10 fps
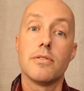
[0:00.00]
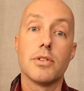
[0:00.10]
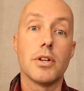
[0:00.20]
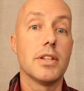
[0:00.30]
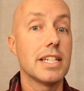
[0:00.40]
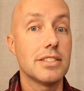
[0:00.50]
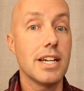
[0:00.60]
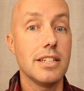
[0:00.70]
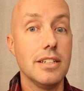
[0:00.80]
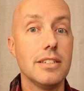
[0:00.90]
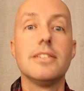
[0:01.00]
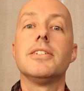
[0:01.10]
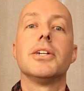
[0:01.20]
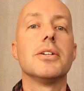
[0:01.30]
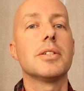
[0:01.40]
With all that said,
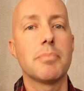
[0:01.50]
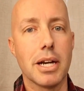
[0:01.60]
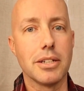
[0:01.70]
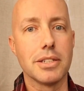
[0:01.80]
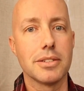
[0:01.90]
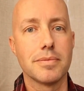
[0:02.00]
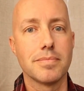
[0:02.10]
here is palette.